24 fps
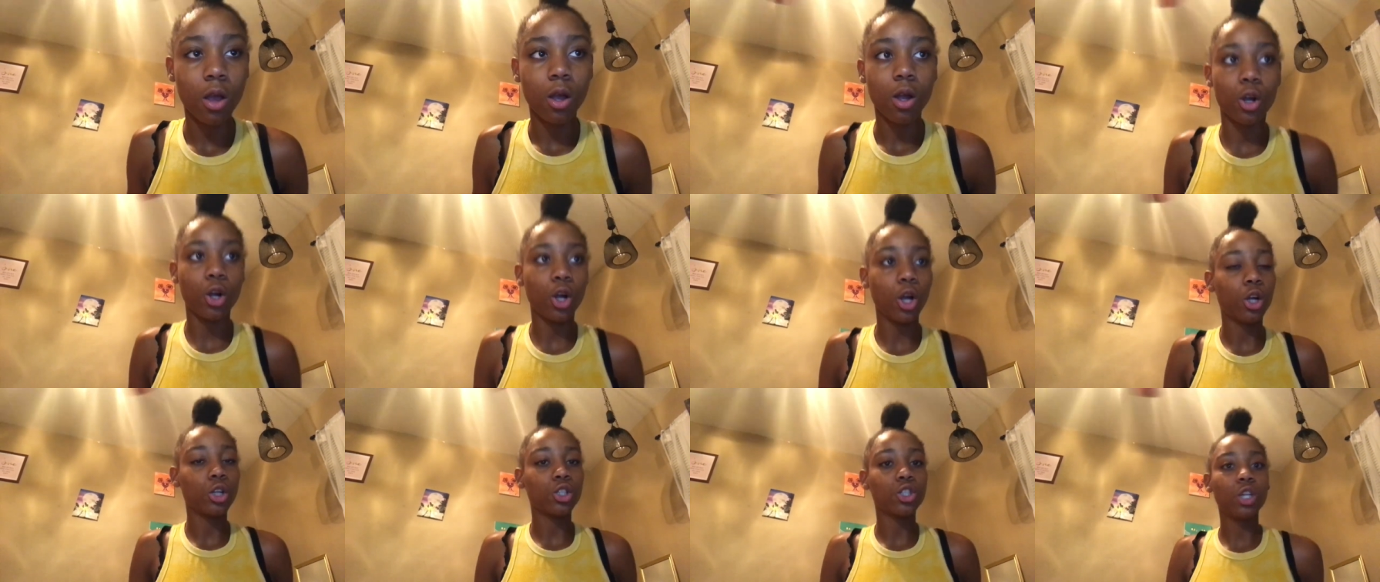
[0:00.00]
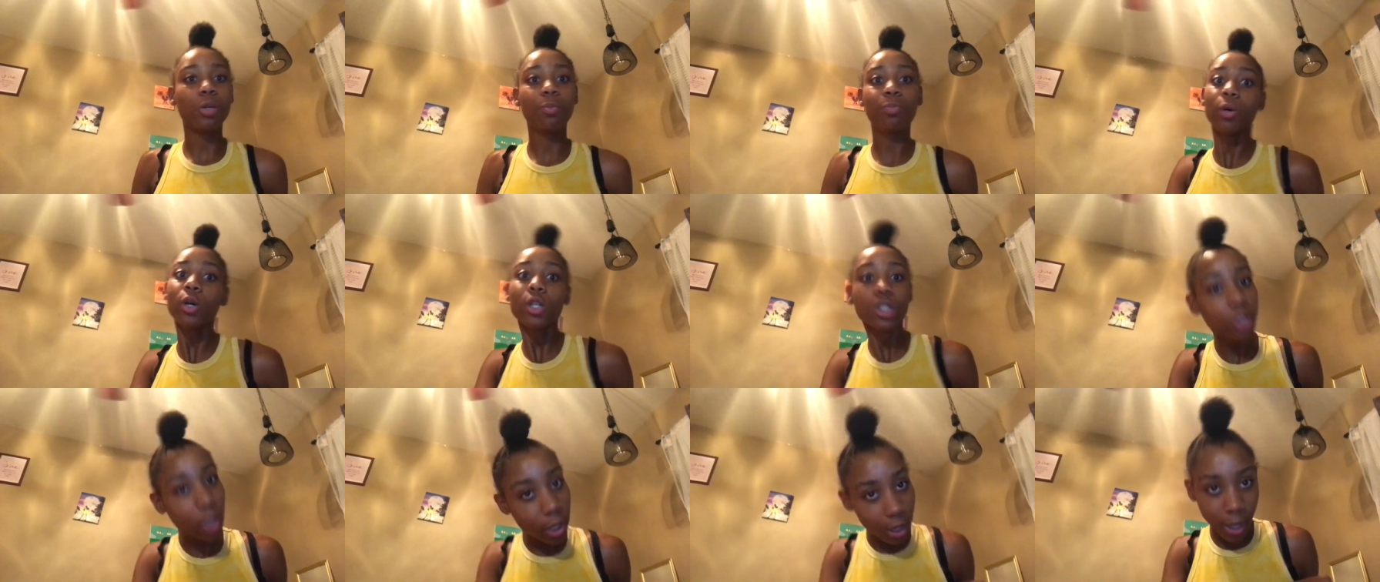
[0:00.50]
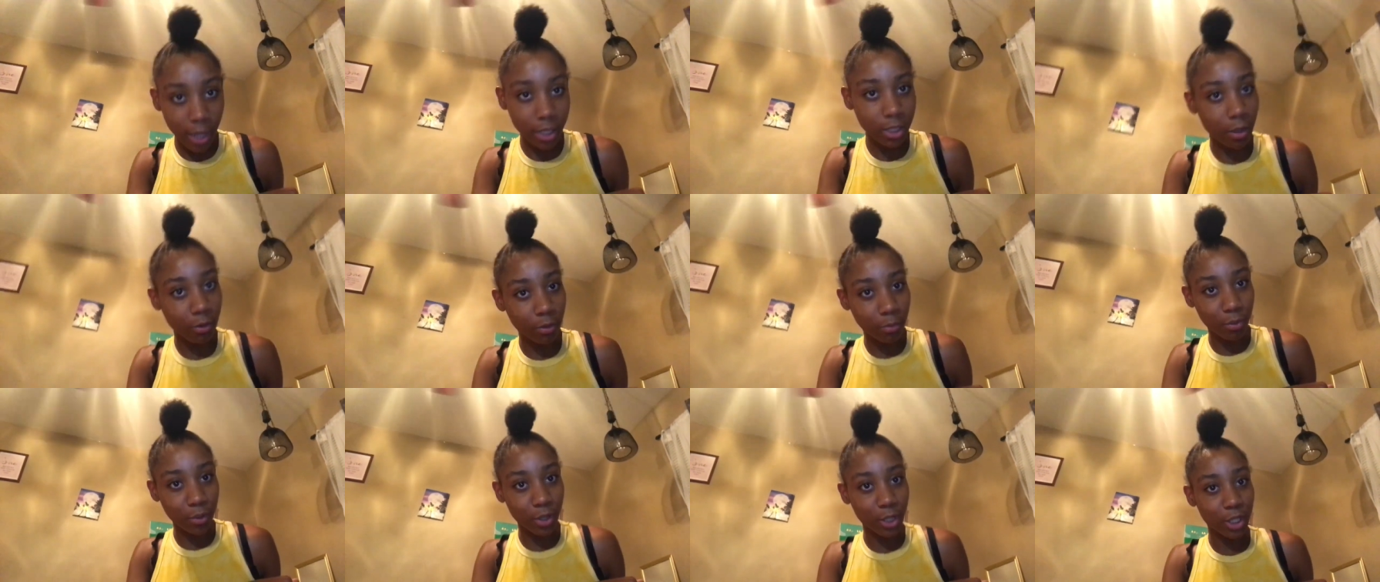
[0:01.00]
girl she pushed her ass
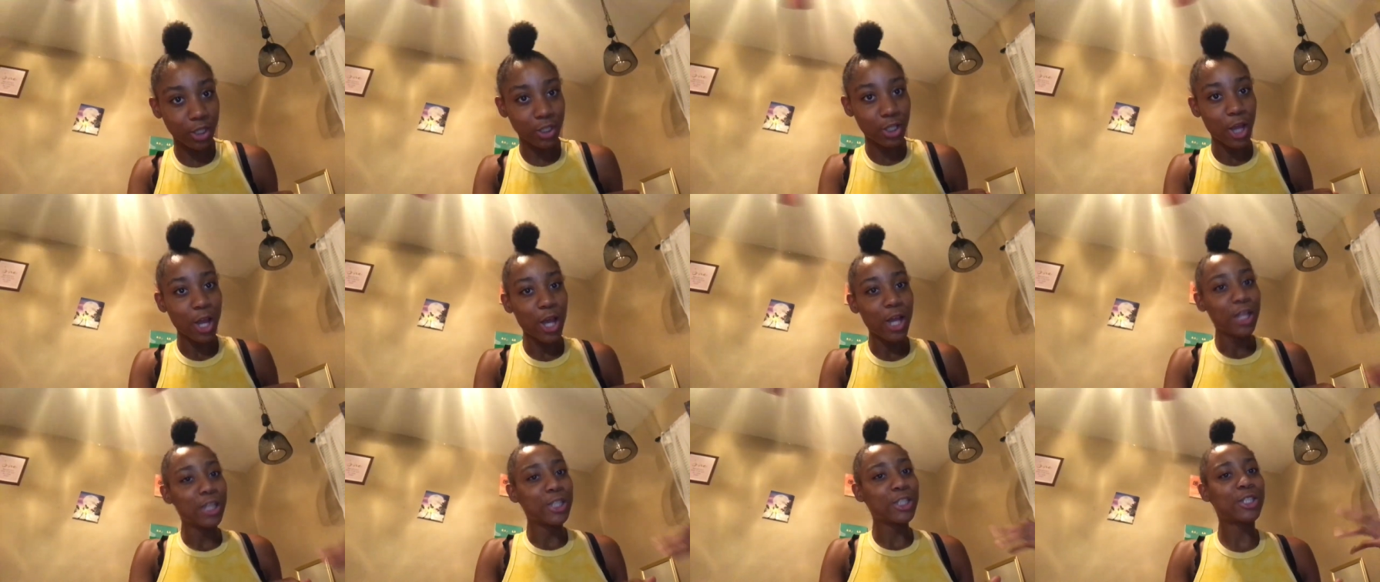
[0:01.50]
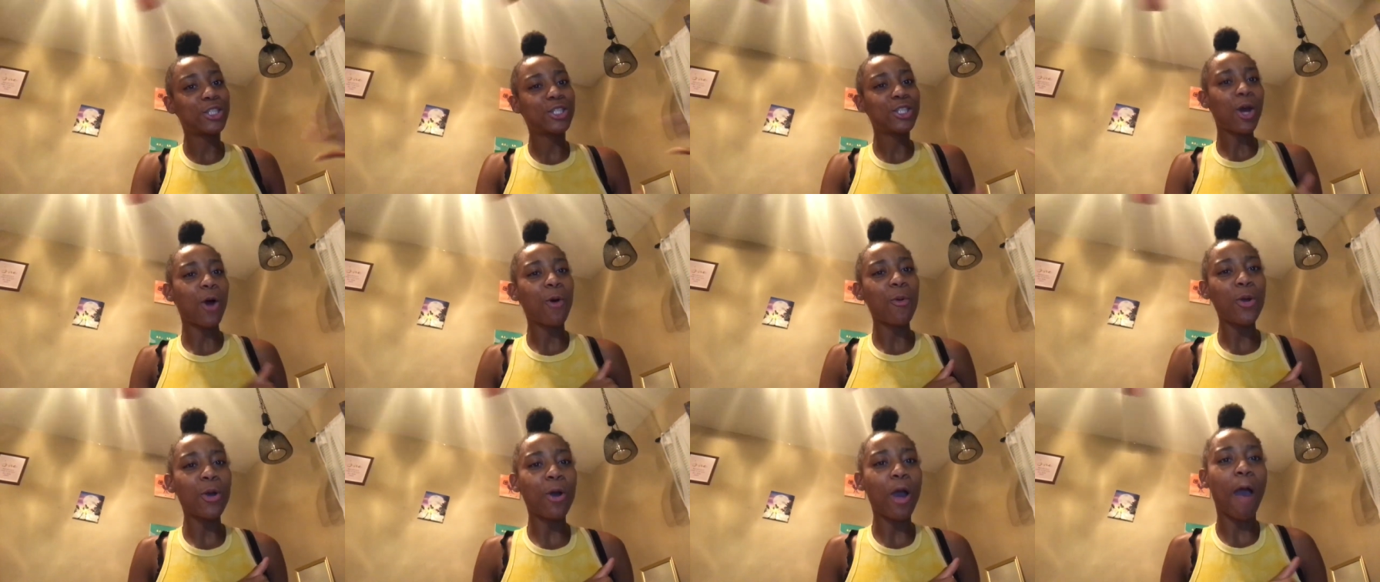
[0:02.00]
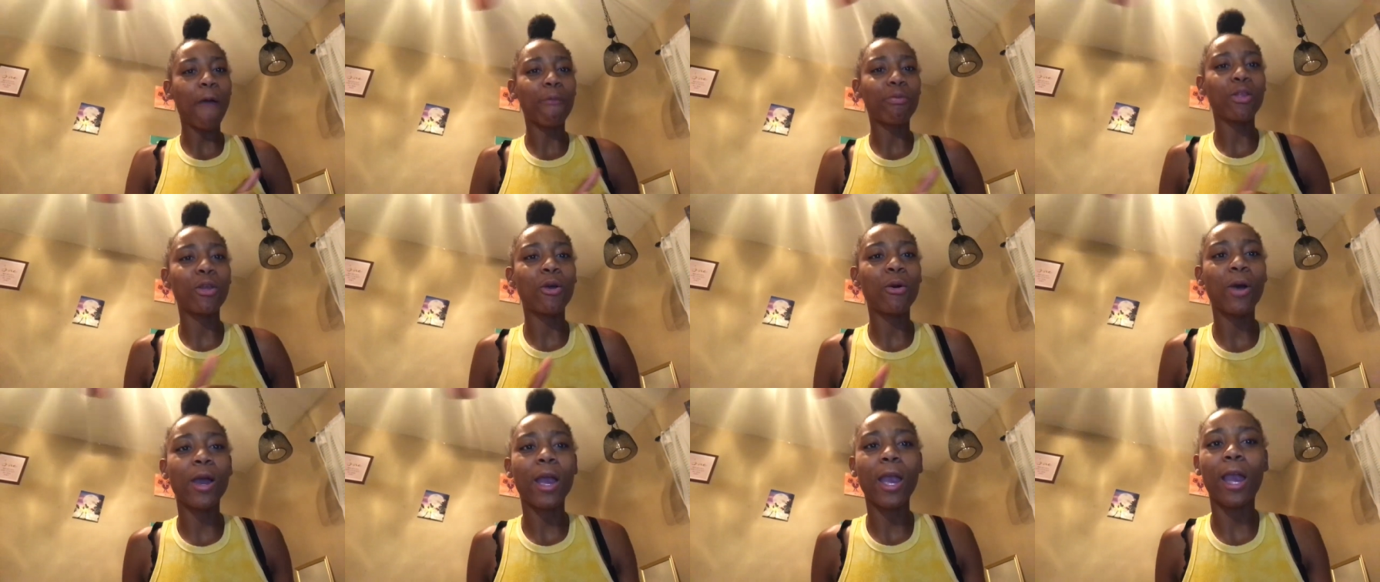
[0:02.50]
off the bridge so we're gonna have to
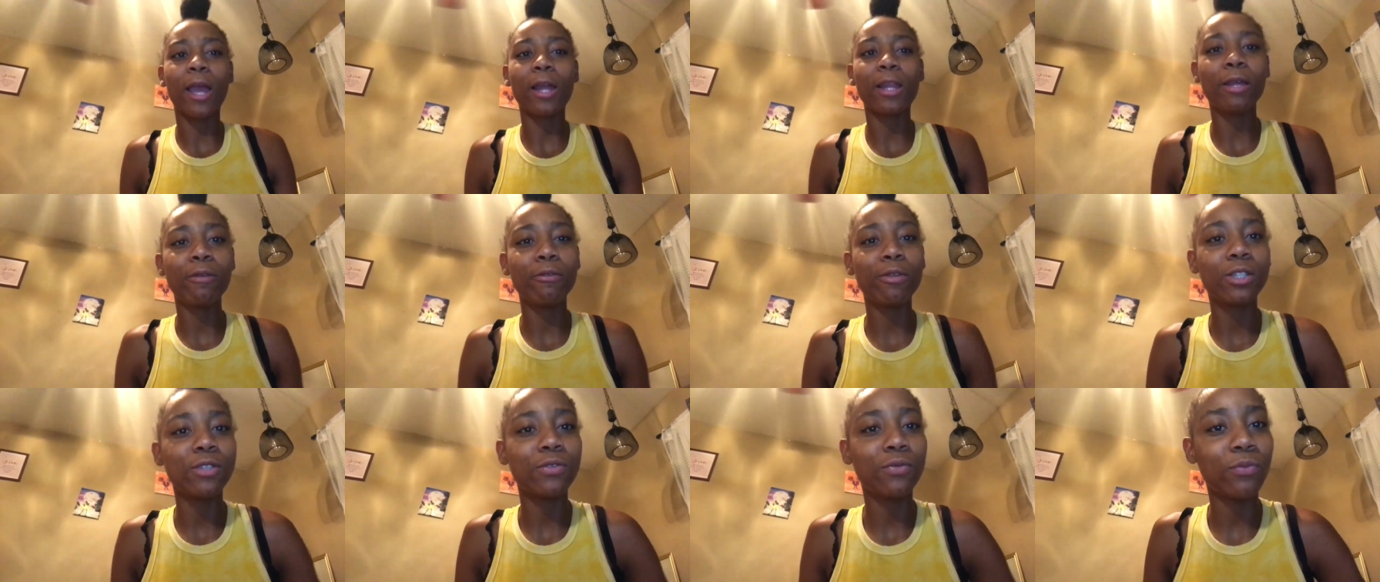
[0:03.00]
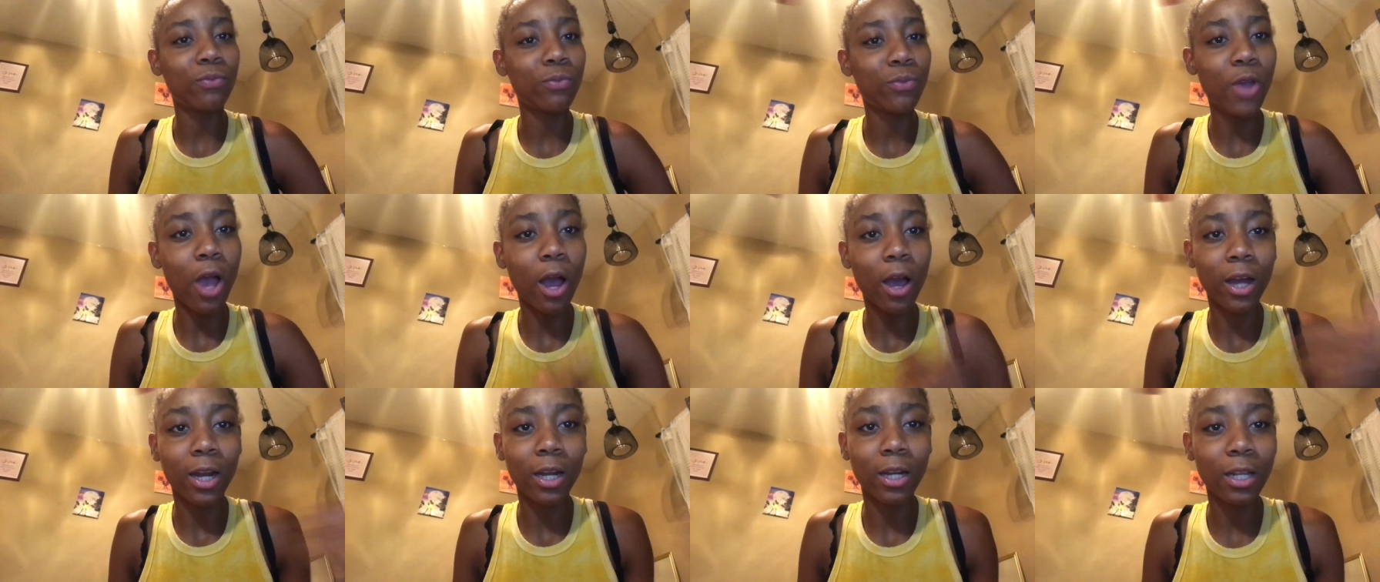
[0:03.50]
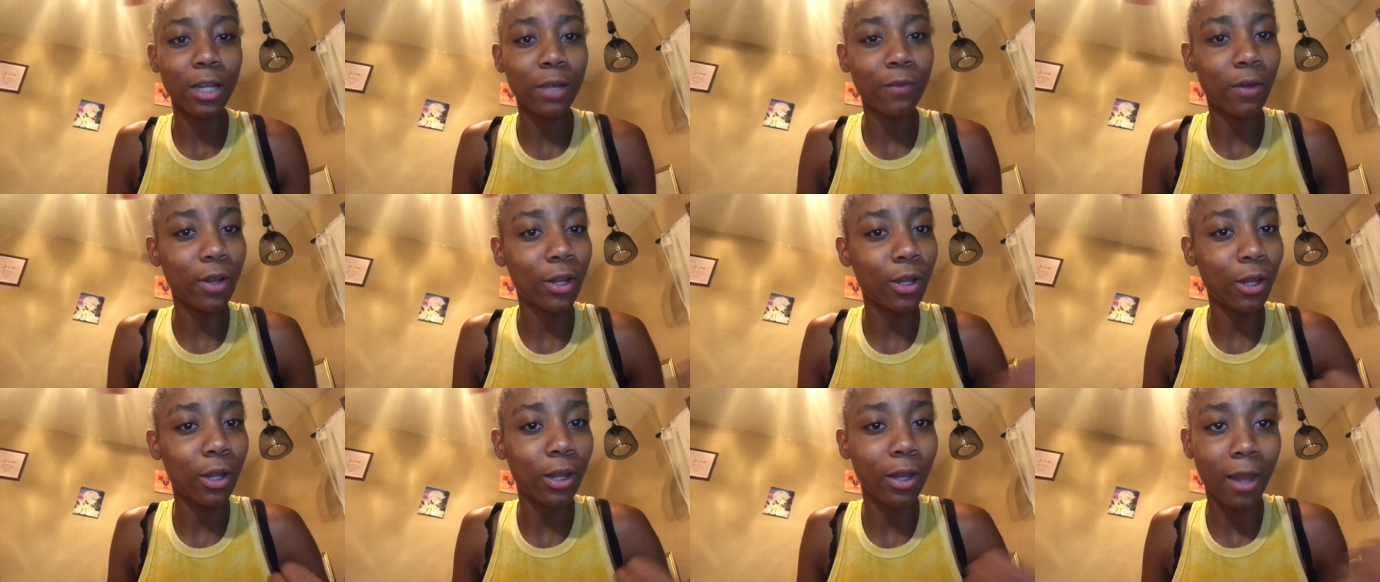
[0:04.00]
go ahead and leave this y'all gotta leave a
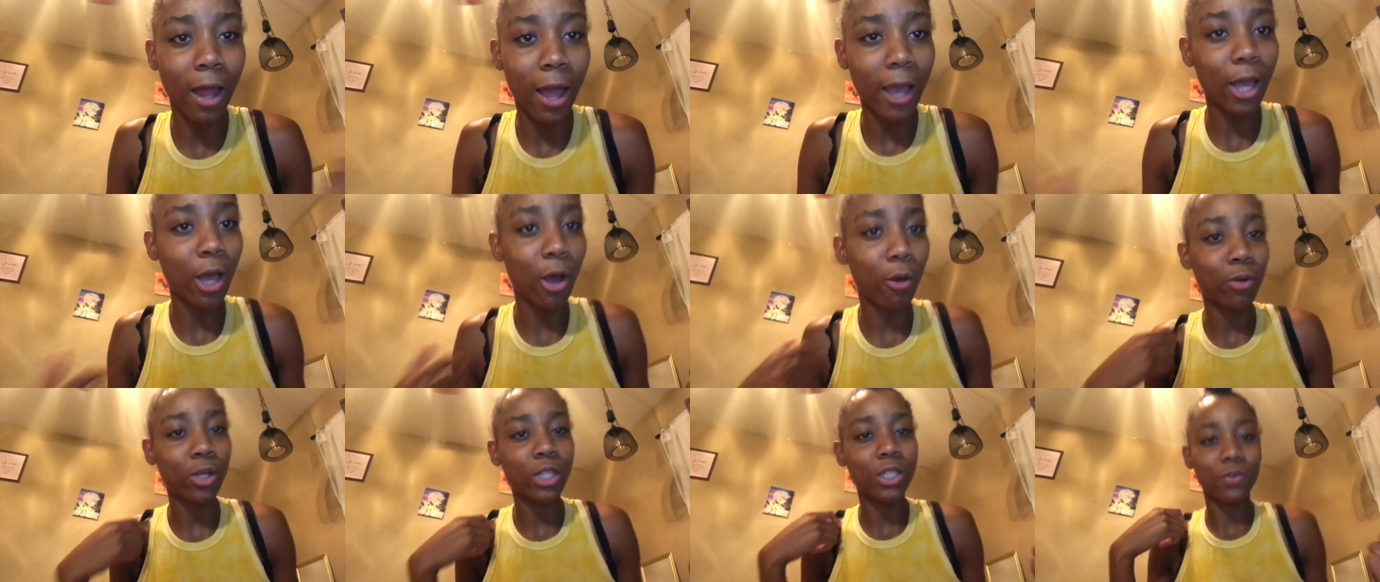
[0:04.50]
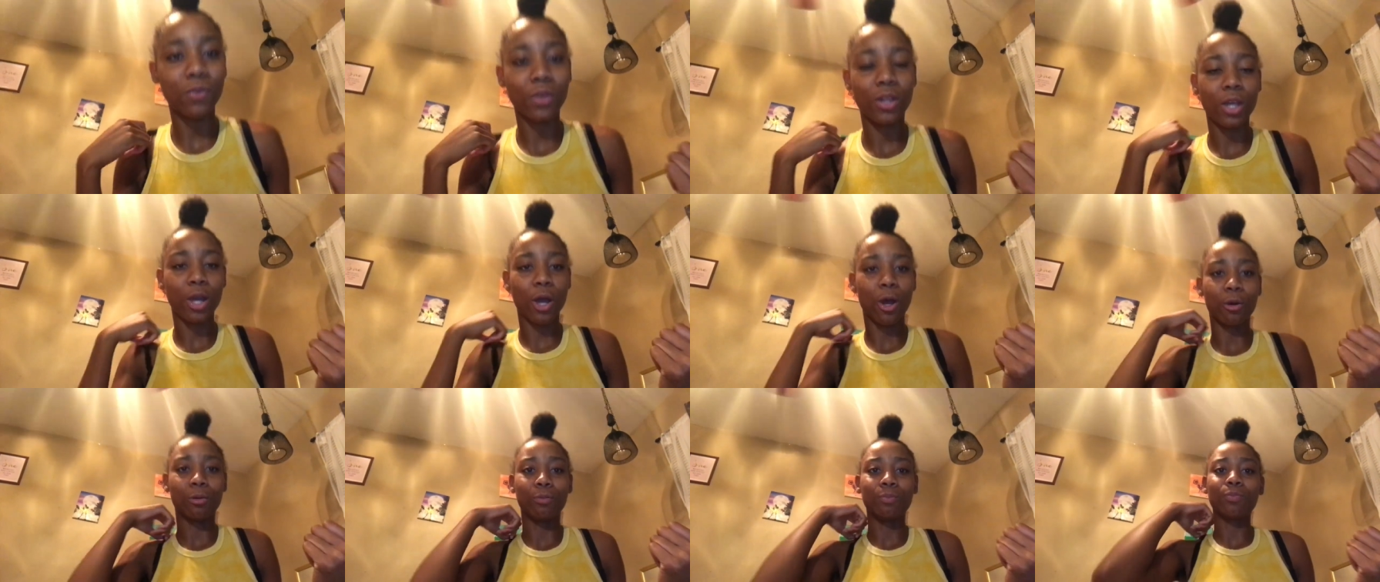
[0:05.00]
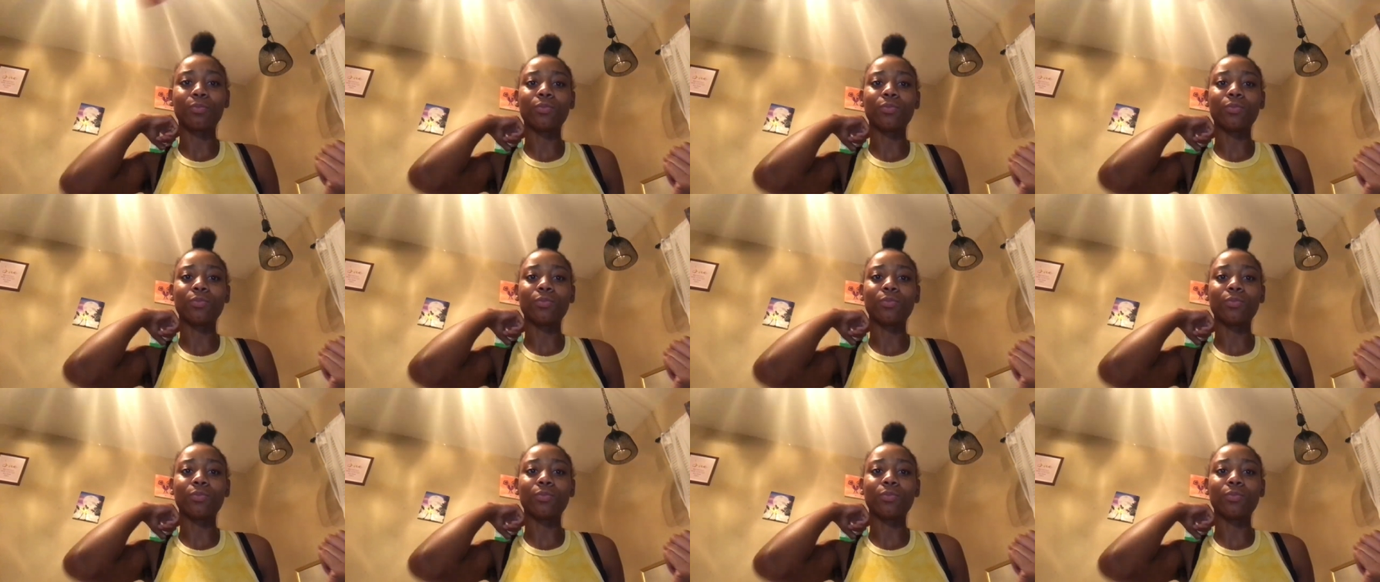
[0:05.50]
little like on this video